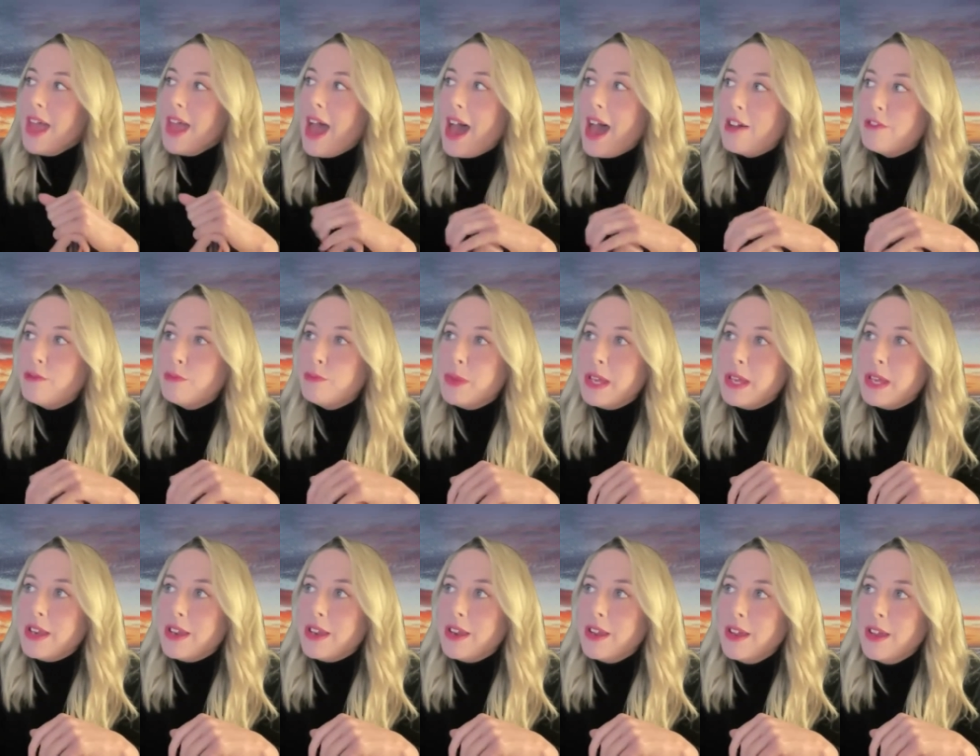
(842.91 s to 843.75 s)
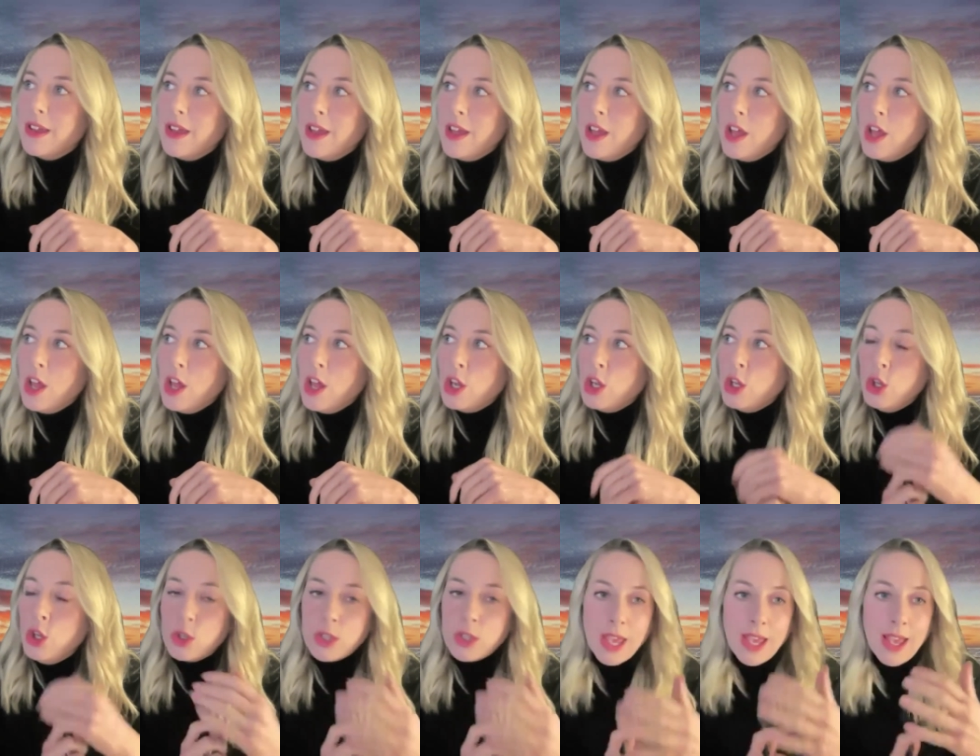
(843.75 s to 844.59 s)
have been
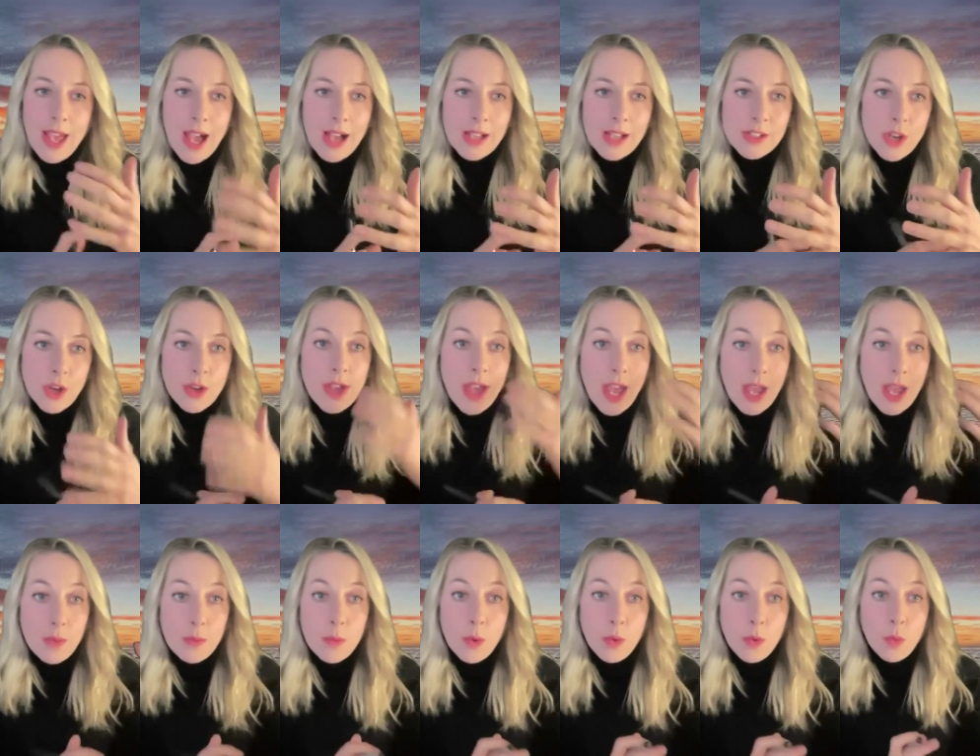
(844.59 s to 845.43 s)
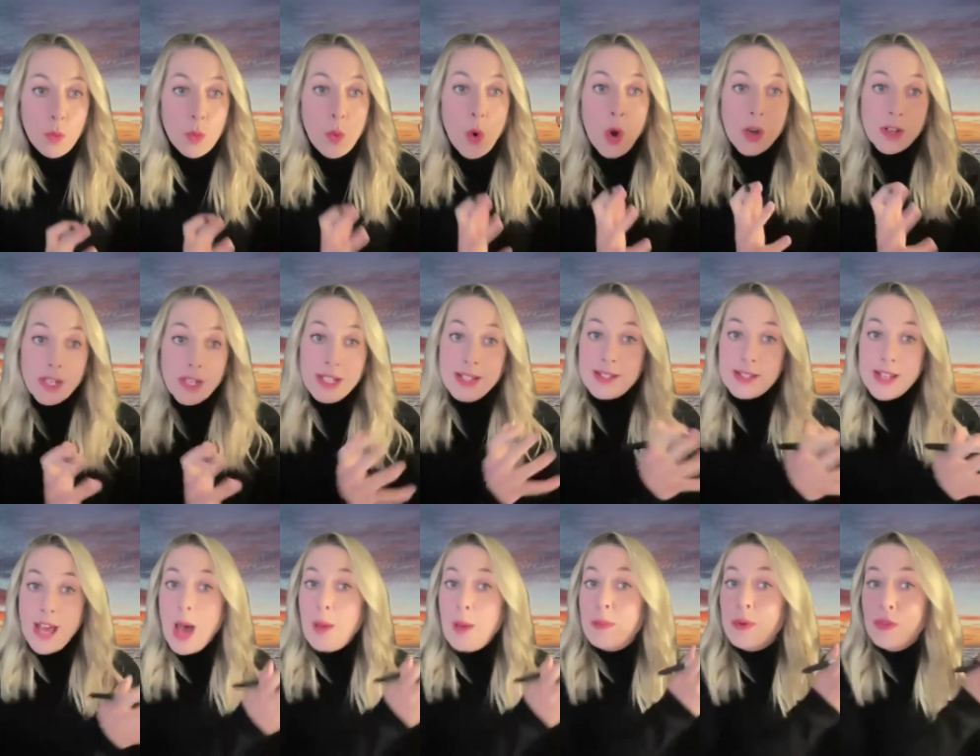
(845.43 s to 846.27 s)
looking at, okay, well, what
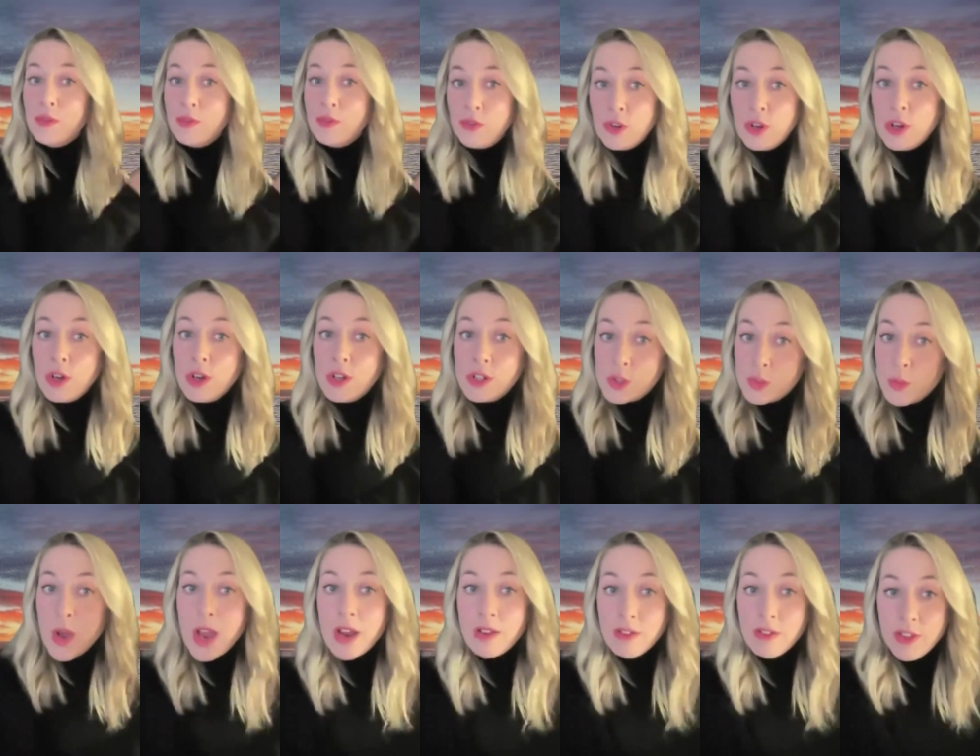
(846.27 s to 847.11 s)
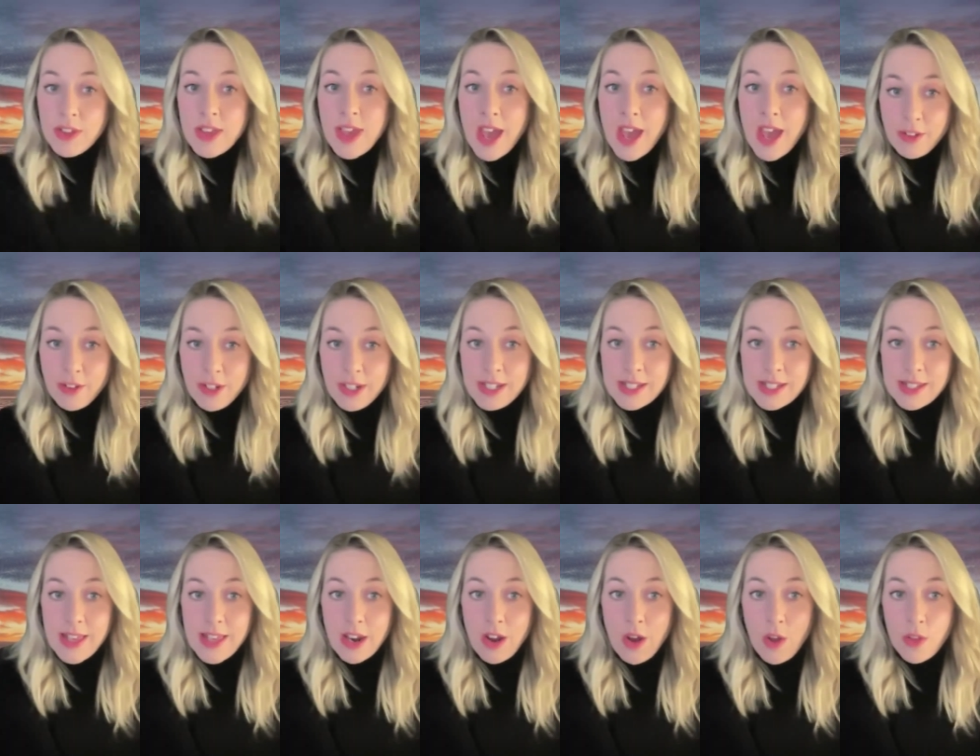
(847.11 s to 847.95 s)
needs to happen first? Where are the
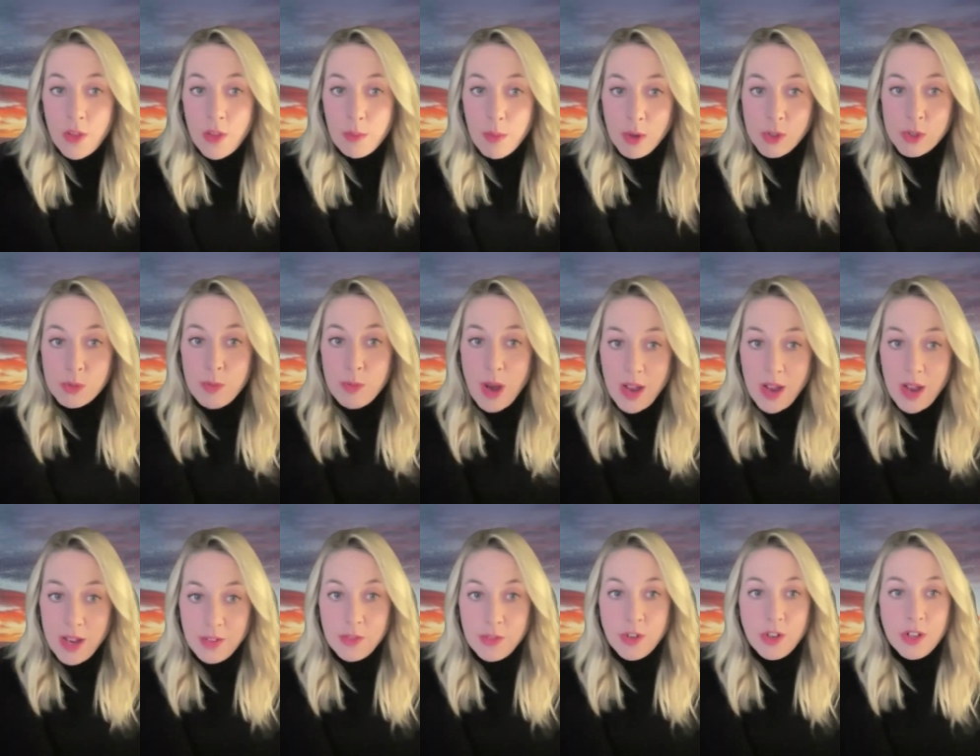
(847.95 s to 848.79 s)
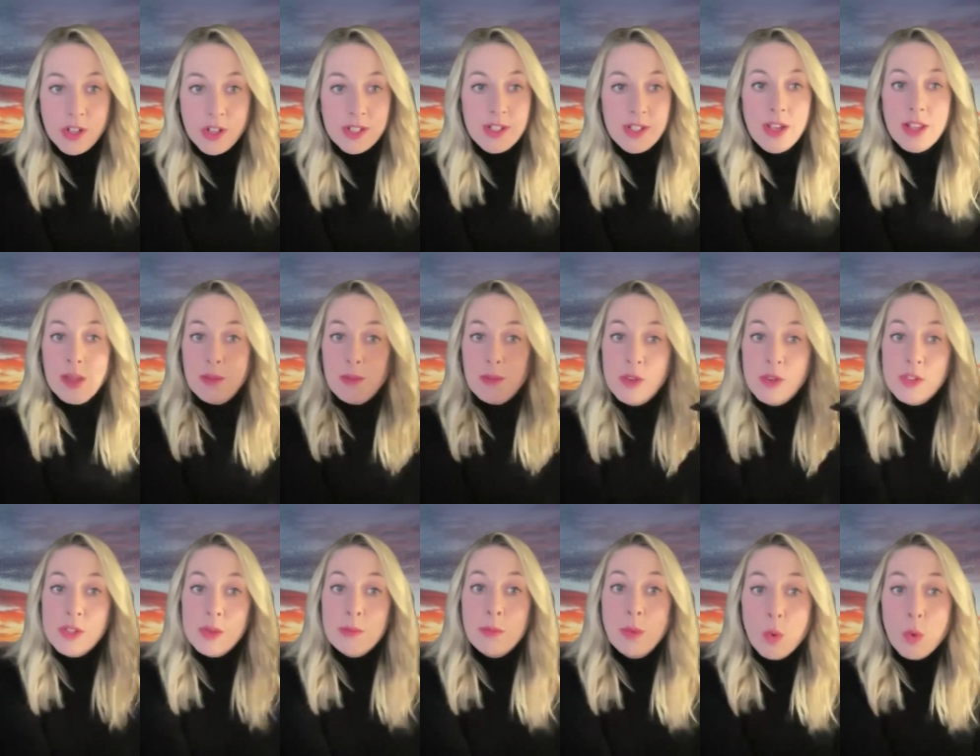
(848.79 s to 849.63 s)
areas that are the most biodiverse, that are the
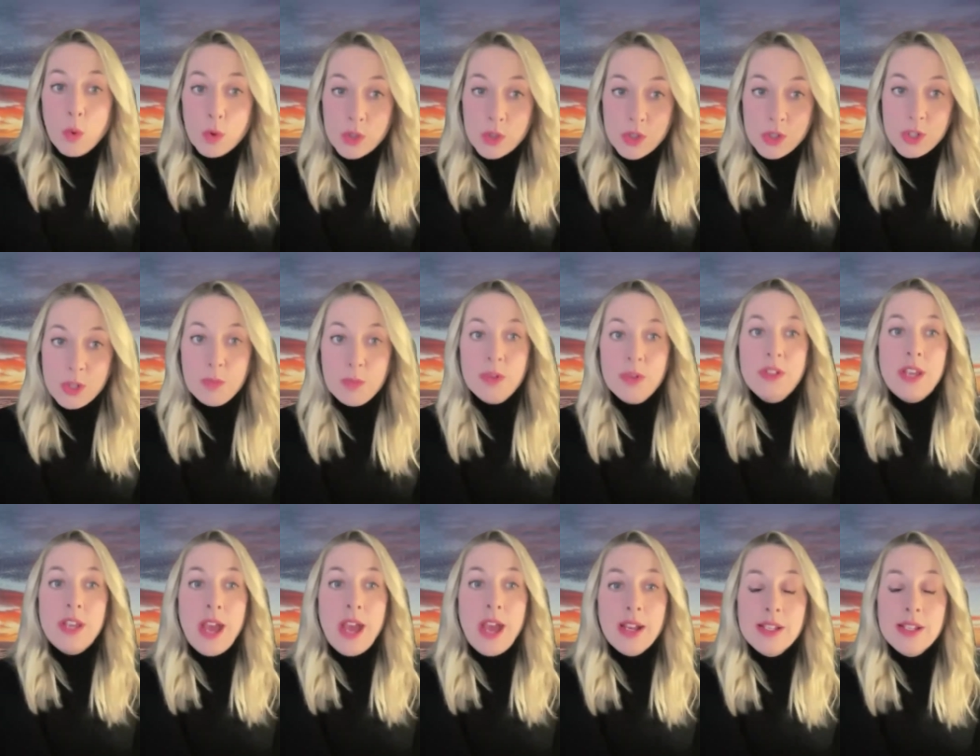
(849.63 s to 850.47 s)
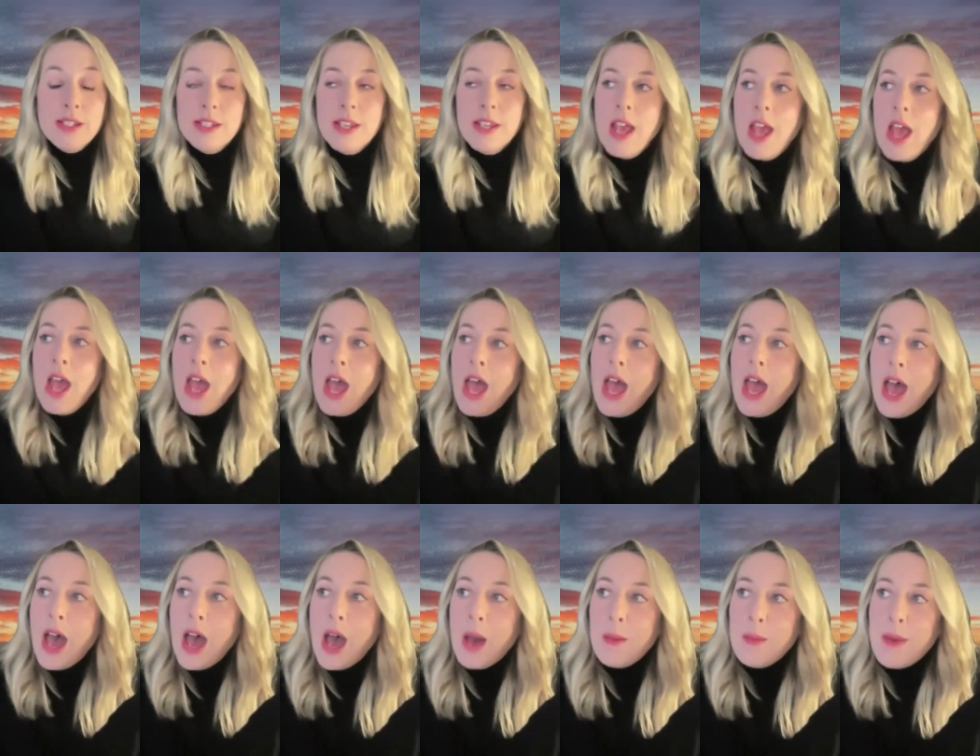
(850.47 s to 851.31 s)
most important to protect?
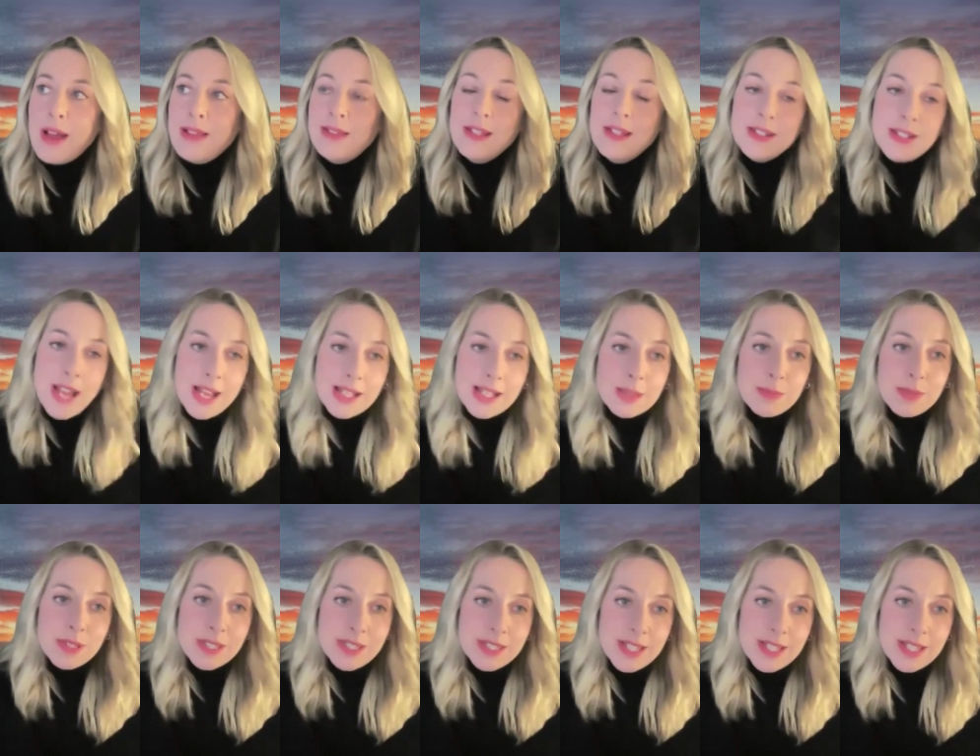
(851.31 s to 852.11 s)
And the Tasman